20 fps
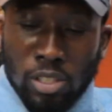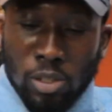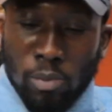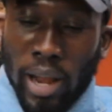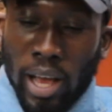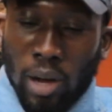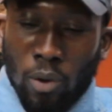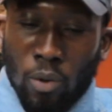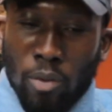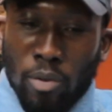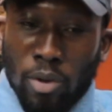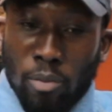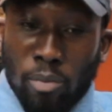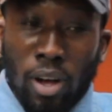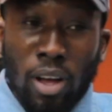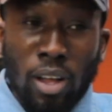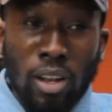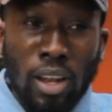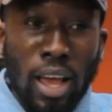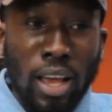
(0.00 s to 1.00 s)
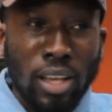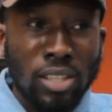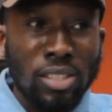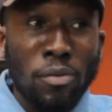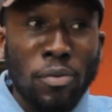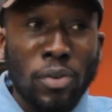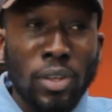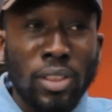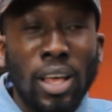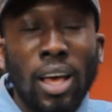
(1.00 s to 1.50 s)
as black women, but like
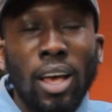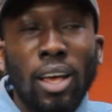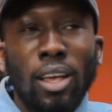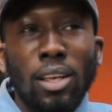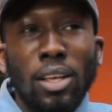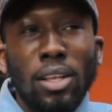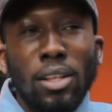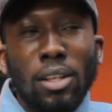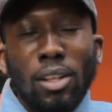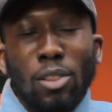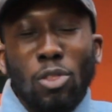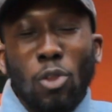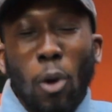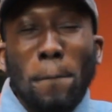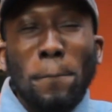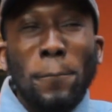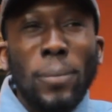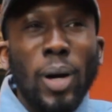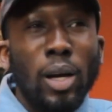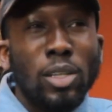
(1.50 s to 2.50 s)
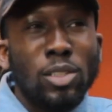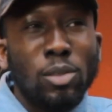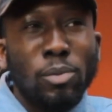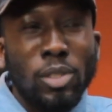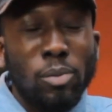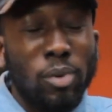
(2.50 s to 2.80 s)
something that not bugged me,